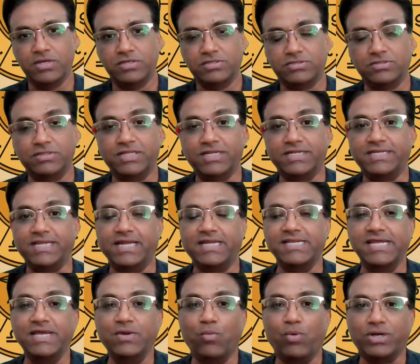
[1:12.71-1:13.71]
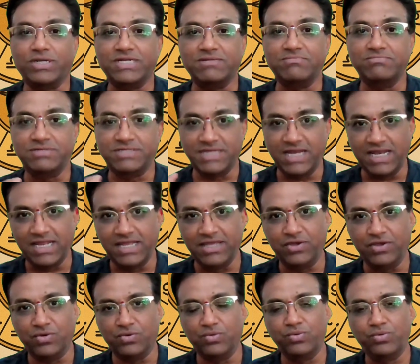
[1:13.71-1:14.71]
So the technique, what I'm
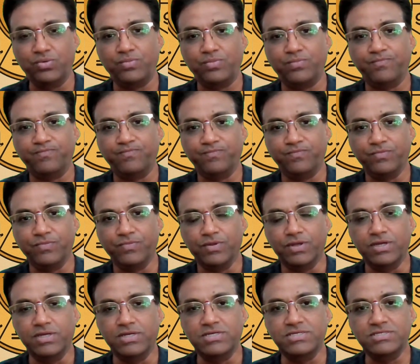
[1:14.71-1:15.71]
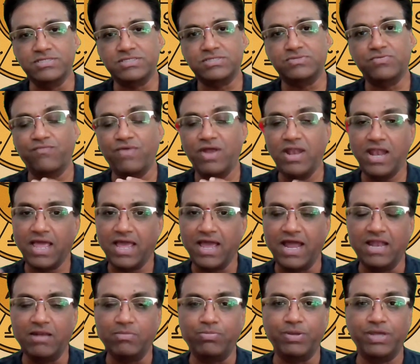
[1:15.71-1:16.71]
telling you, is will
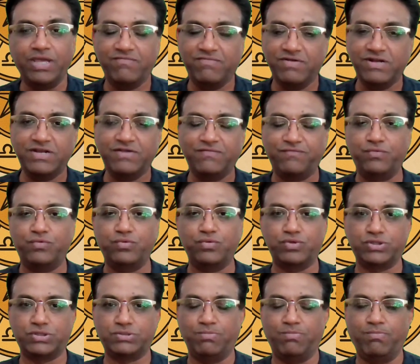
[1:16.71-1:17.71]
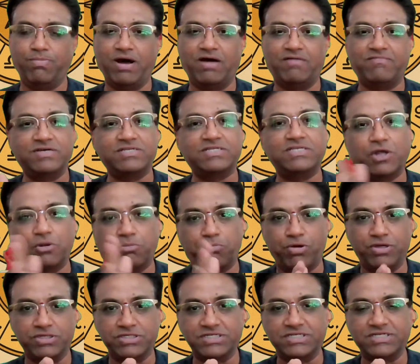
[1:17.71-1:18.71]
help. Even if those bhavas are
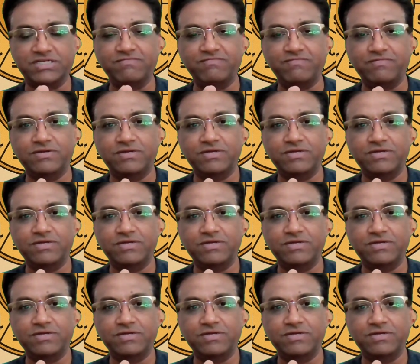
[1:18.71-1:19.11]
positive,